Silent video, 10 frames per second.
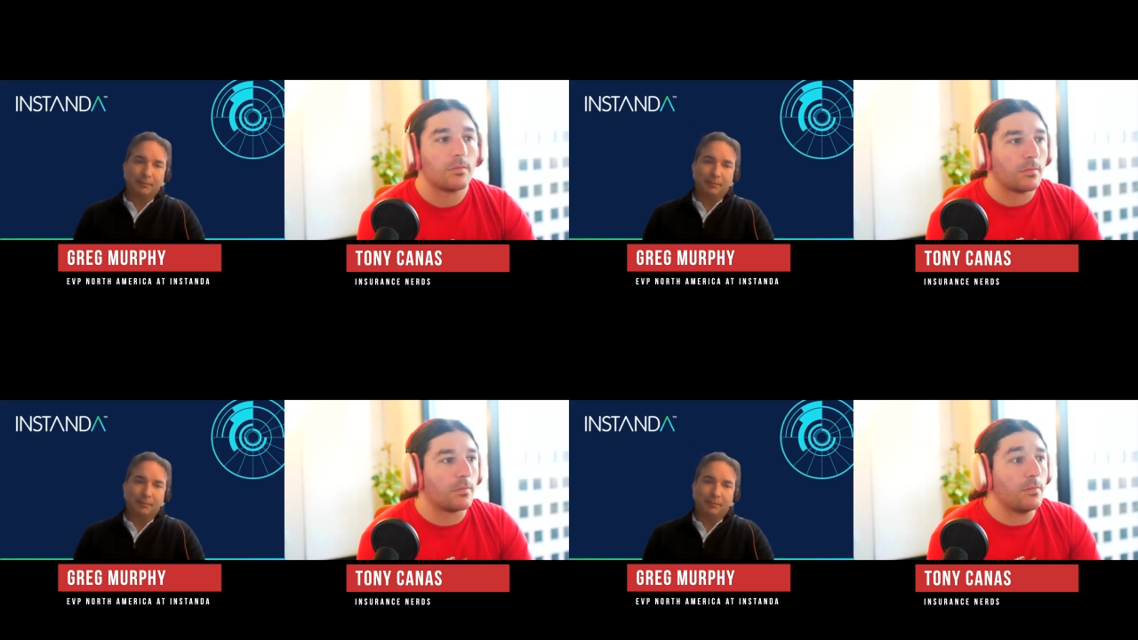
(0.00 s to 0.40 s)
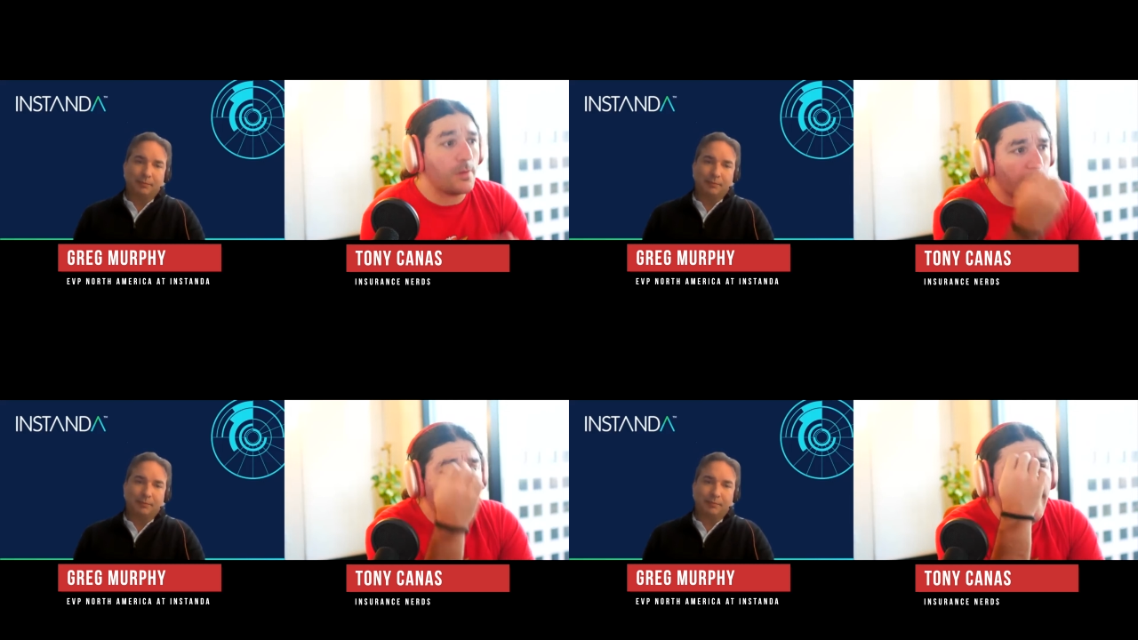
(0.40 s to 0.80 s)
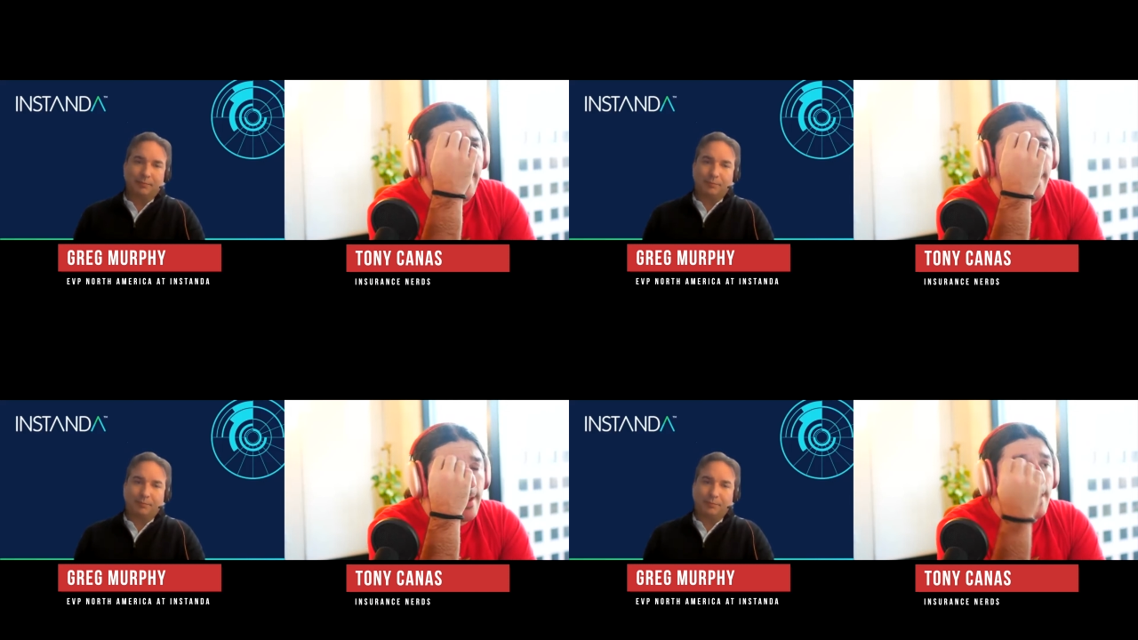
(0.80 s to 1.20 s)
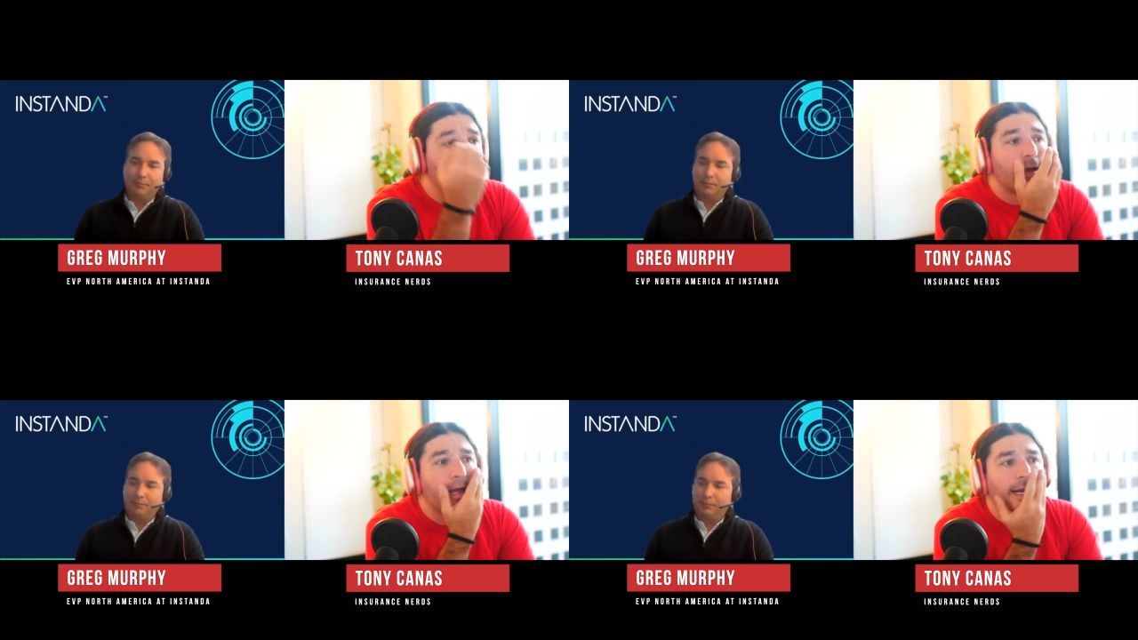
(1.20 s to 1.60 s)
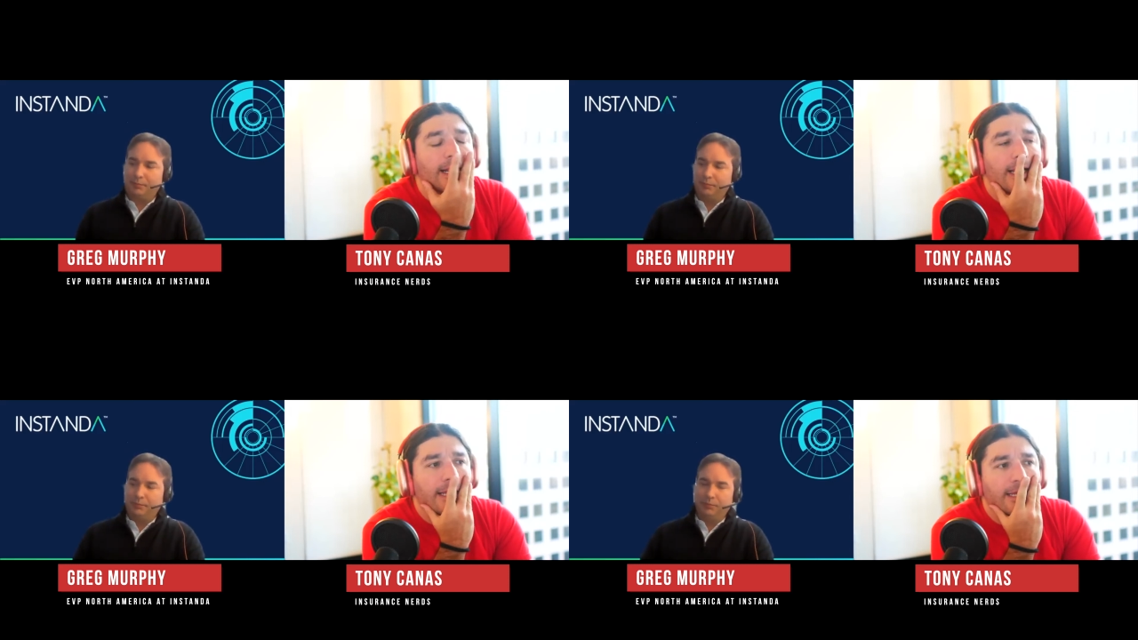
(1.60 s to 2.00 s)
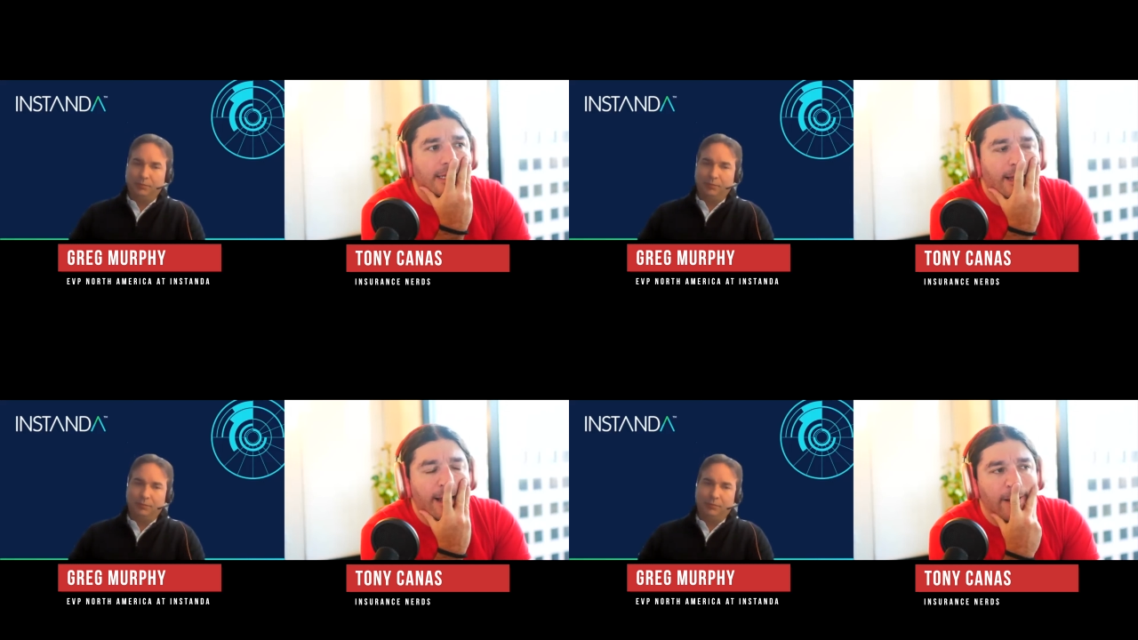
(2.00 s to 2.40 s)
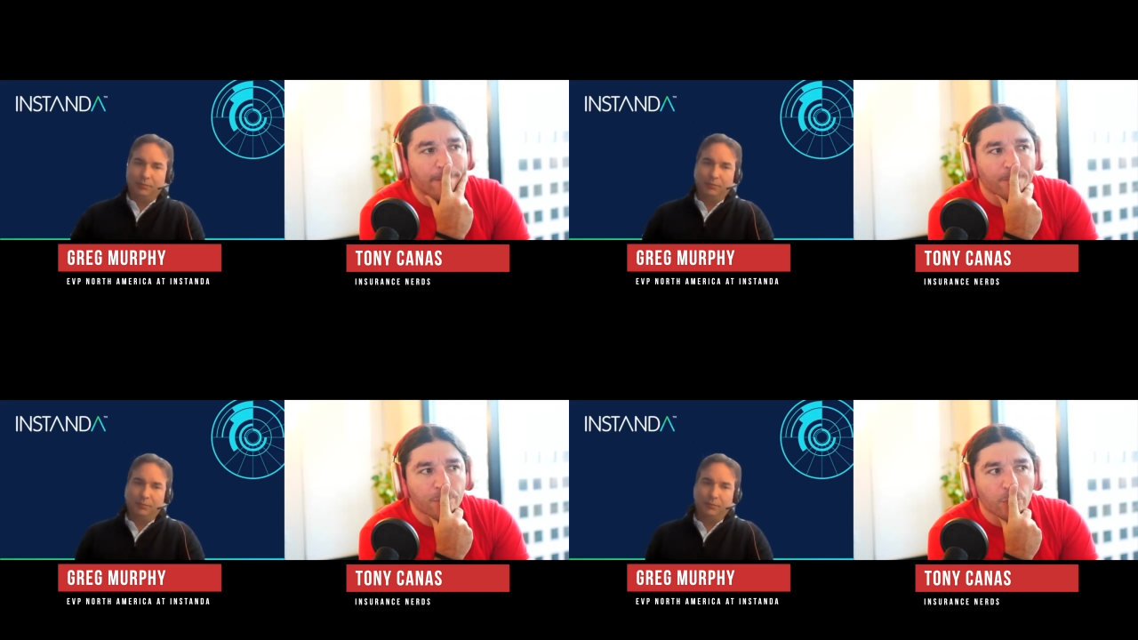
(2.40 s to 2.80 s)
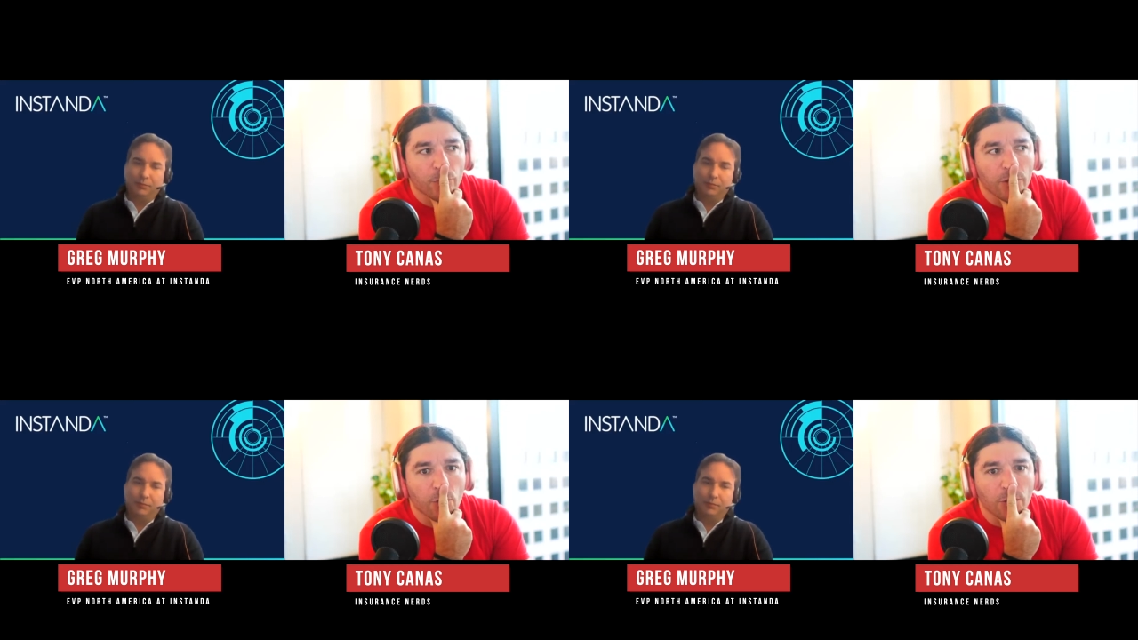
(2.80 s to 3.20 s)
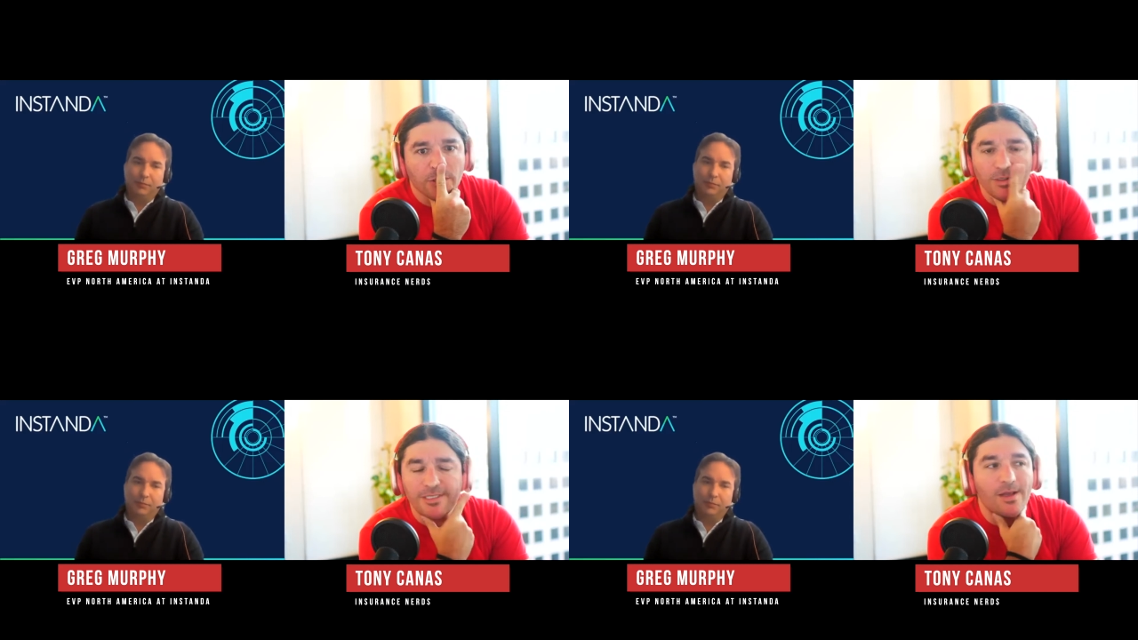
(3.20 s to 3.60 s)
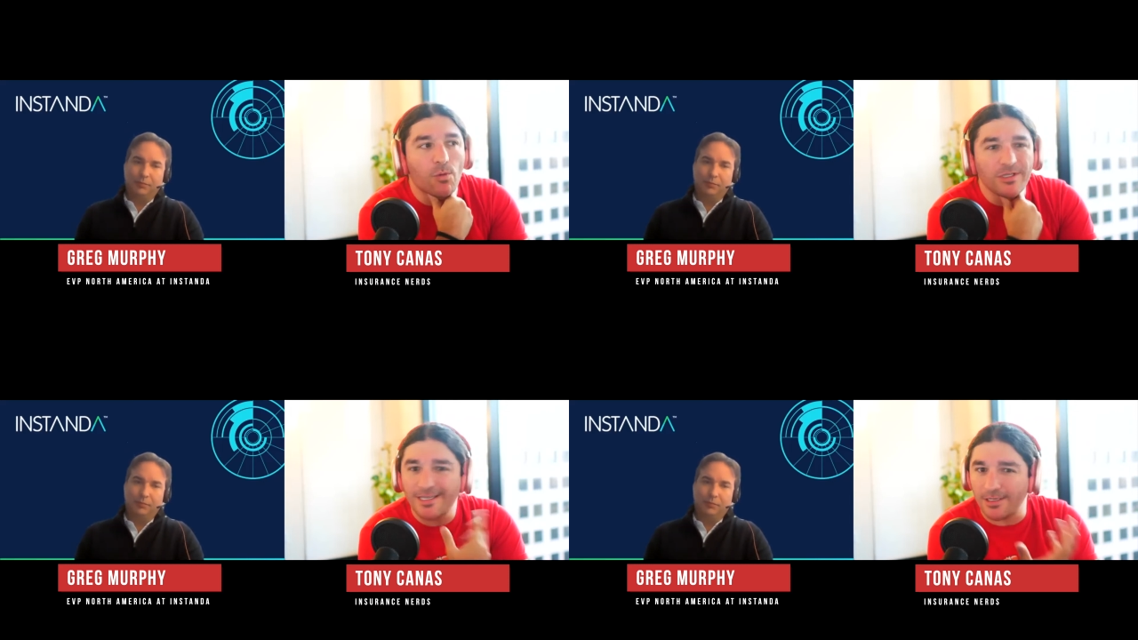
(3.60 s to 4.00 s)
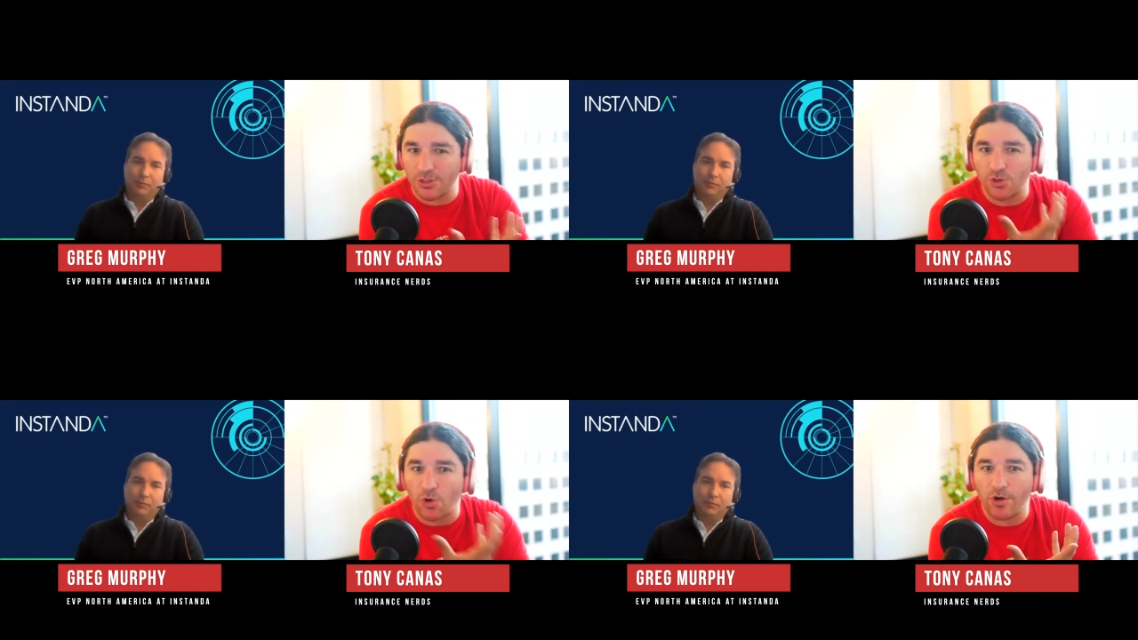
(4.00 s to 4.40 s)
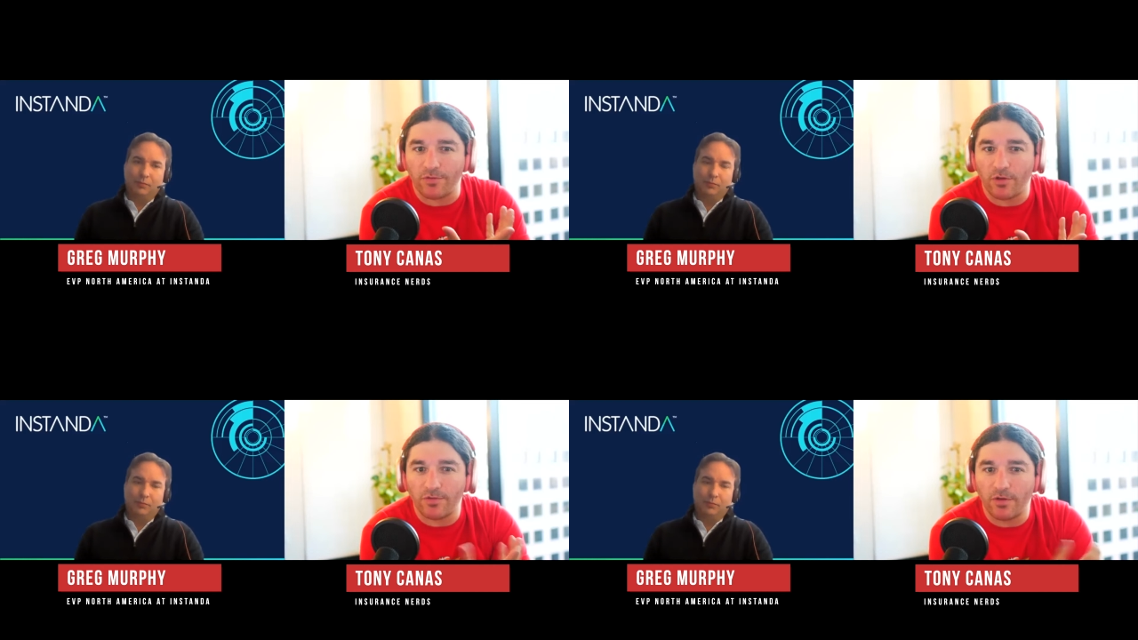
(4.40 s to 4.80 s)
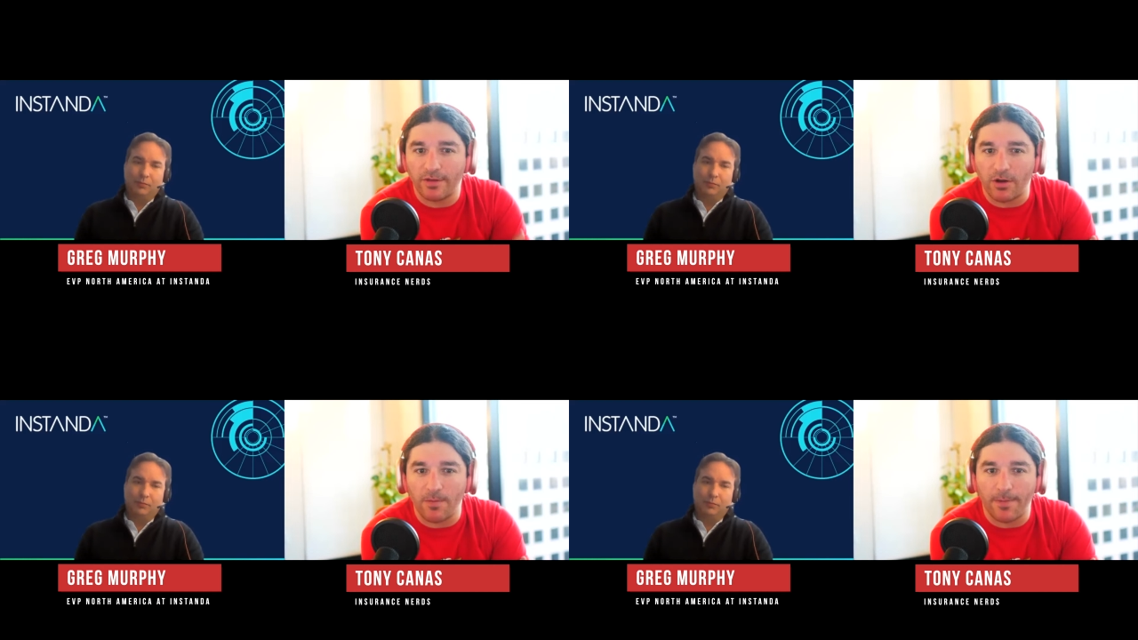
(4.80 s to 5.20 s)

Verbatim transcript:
Speaker 1: Okay, and and um, what what's the what's the story of the, of the company?